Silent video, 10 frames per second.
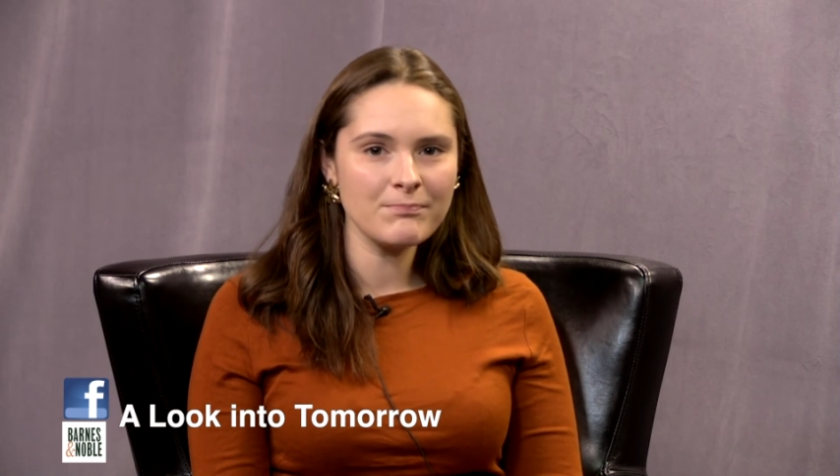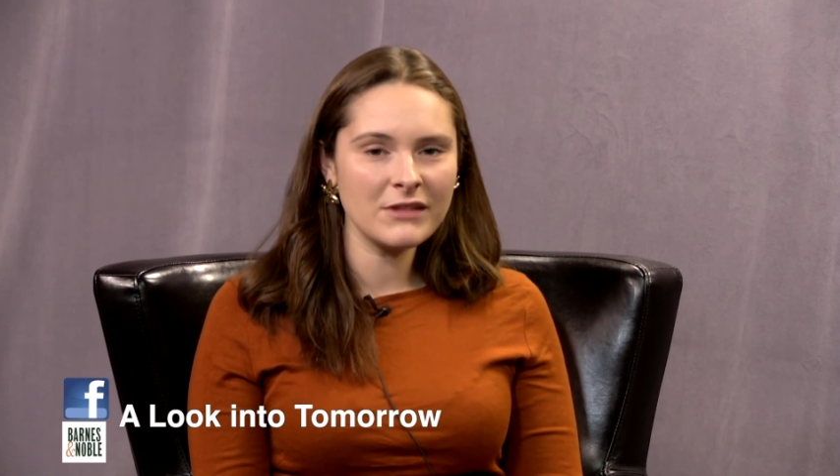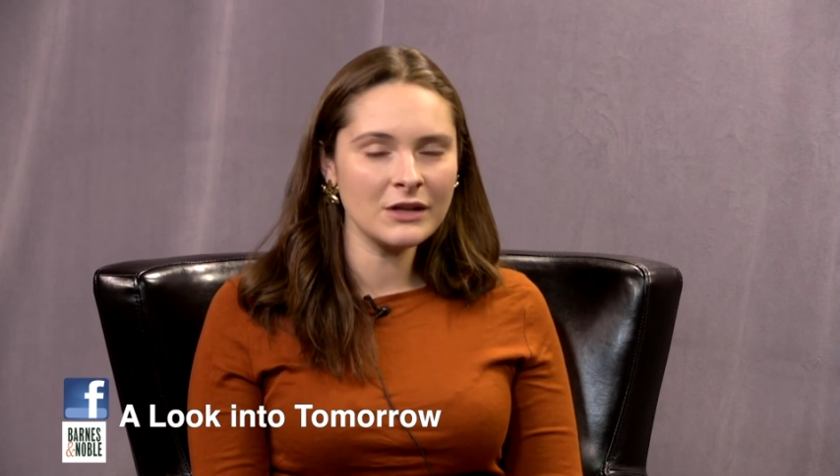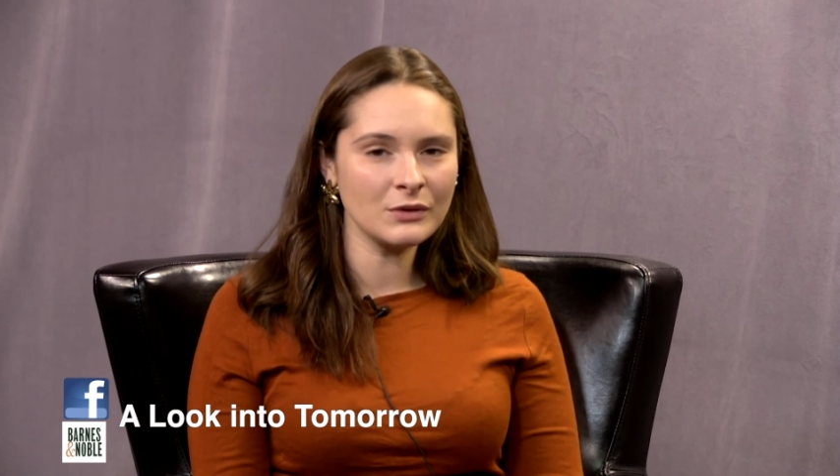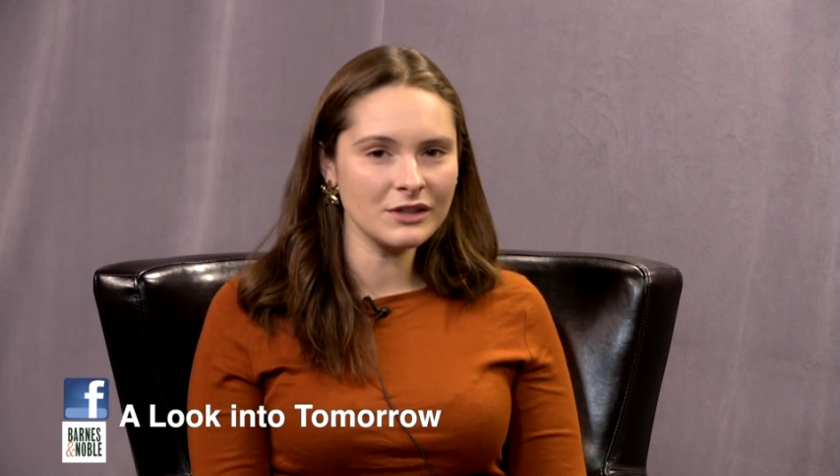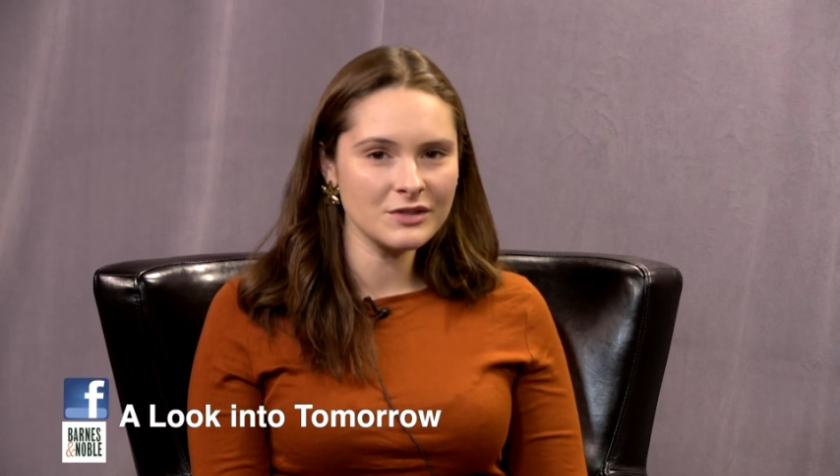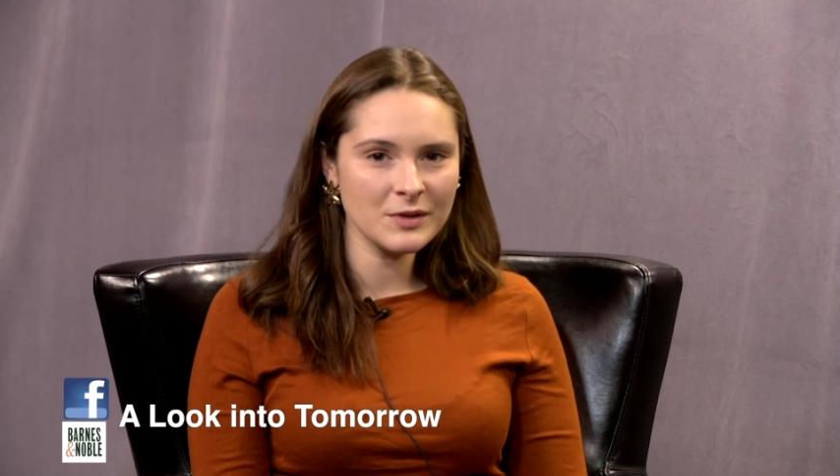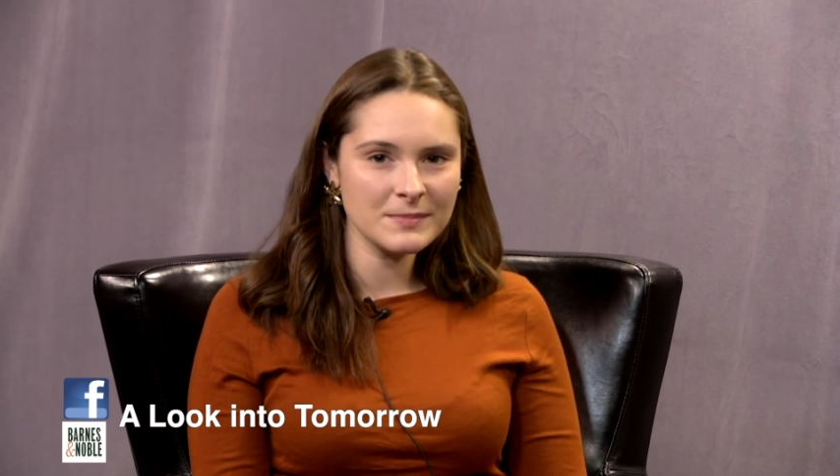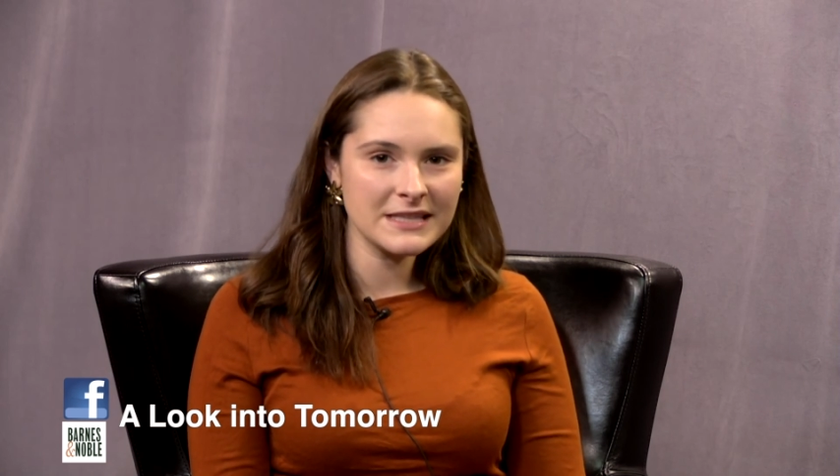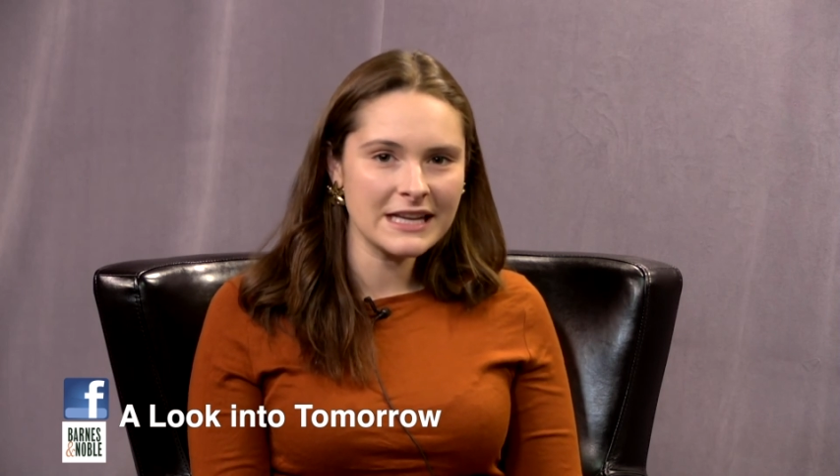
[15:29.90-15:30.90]
In order
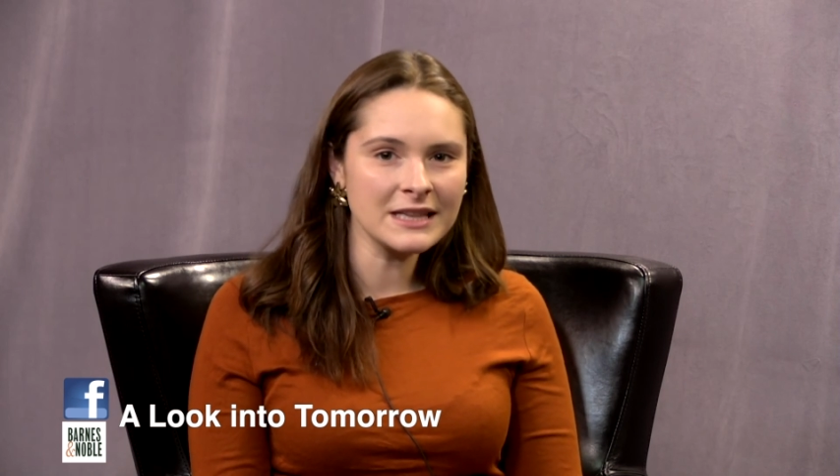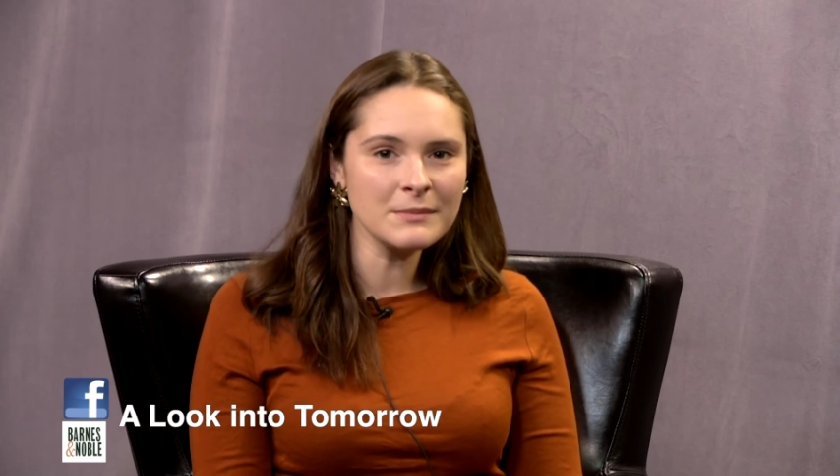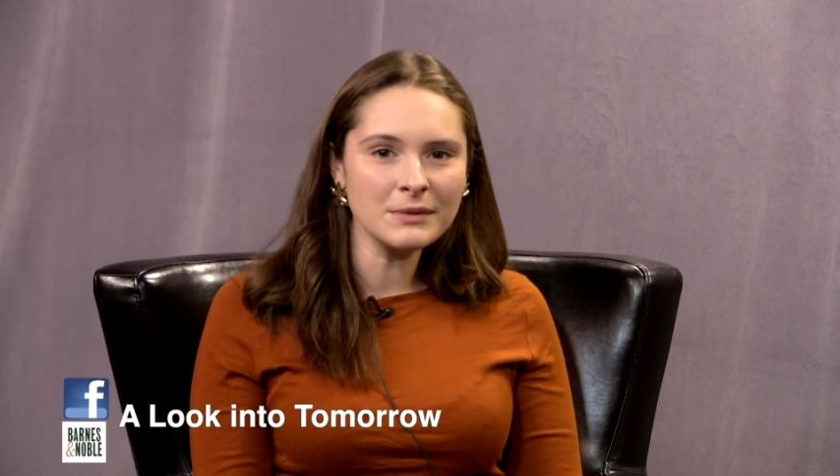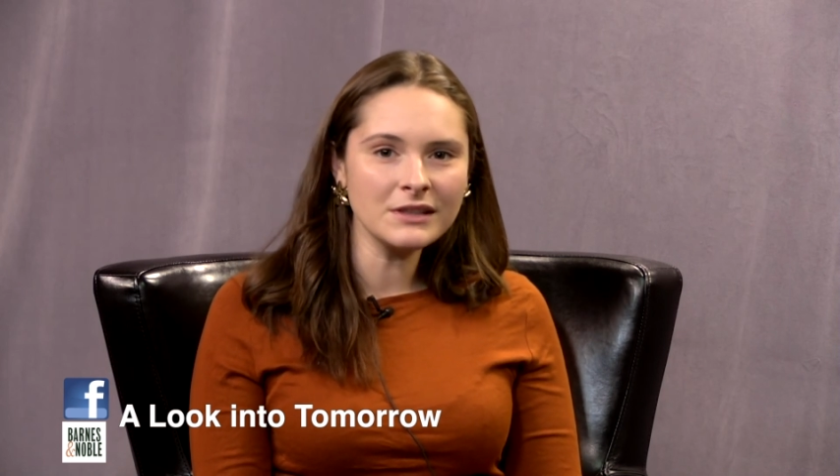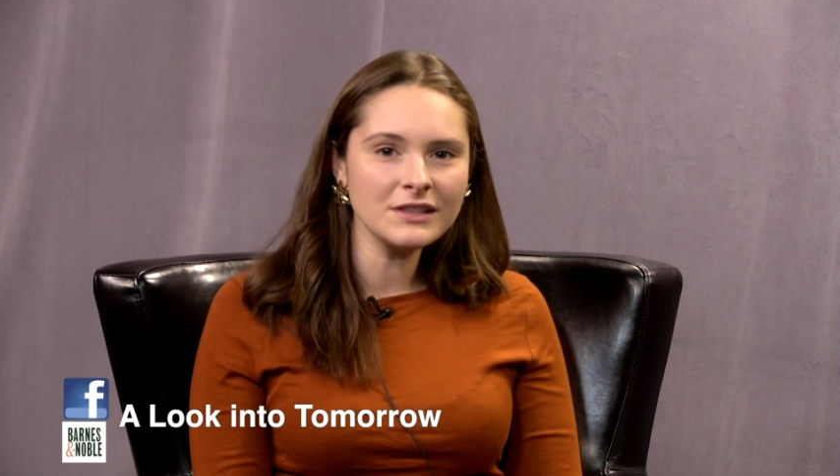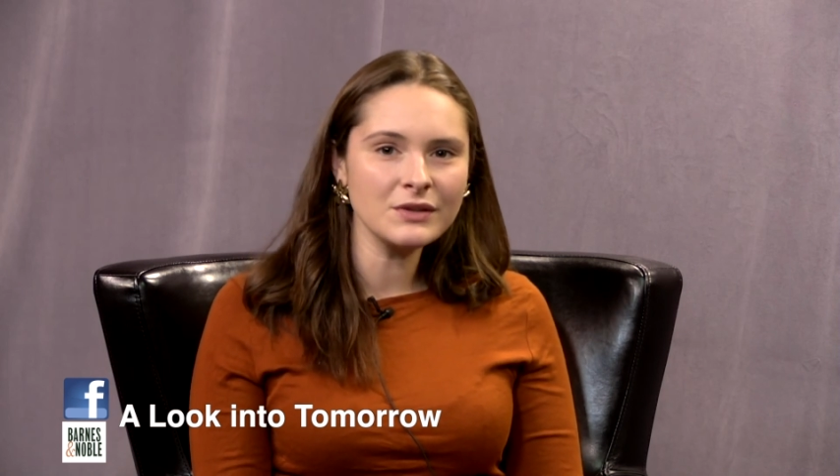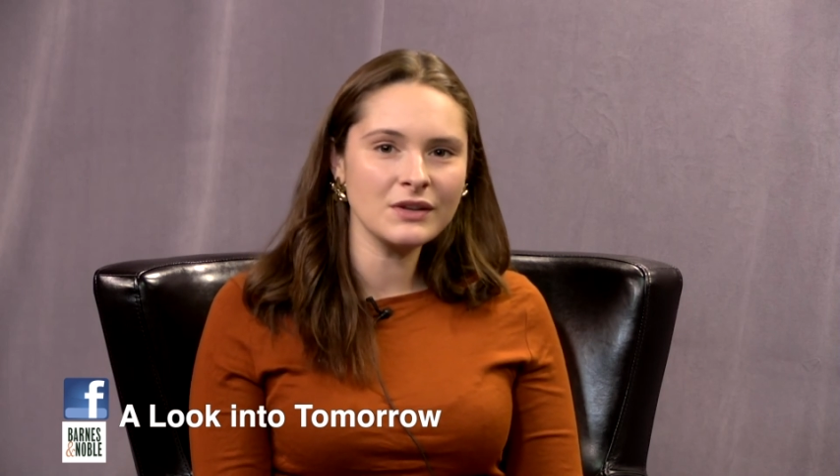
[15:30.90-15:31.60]
to obtain the book,